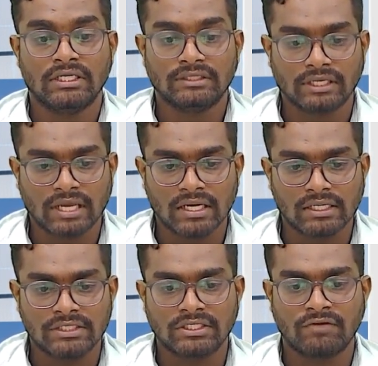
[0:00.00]
The
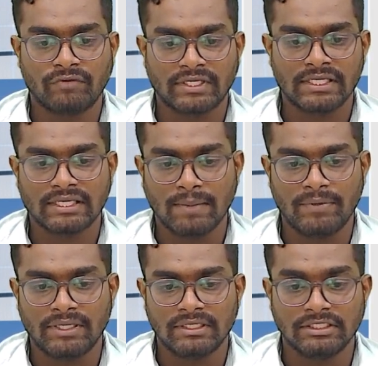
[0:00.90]
calculation of working
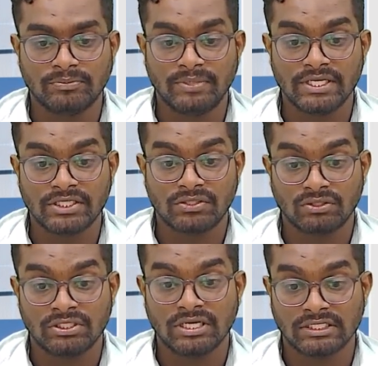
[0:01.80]
capital is based
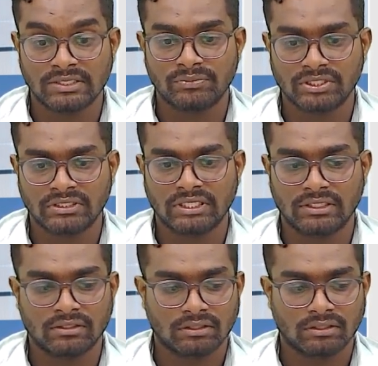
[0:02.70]
on the assumption that